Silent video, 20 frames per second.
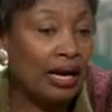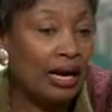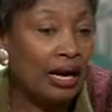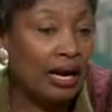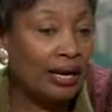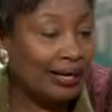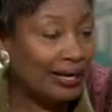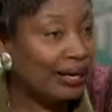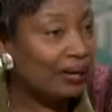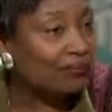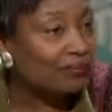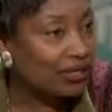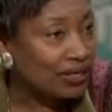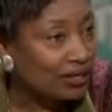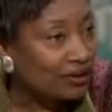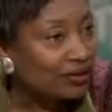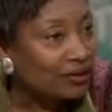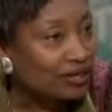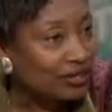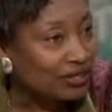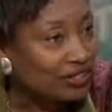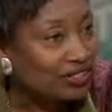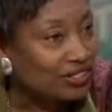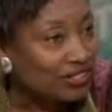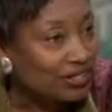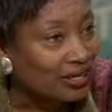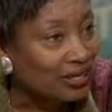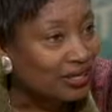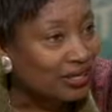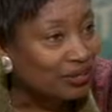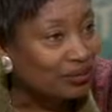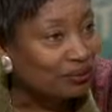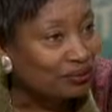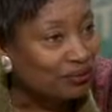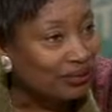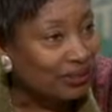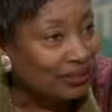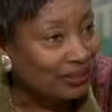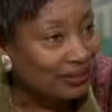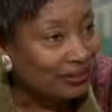I kept hearing it just like you
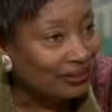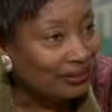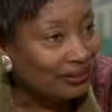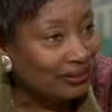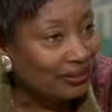did.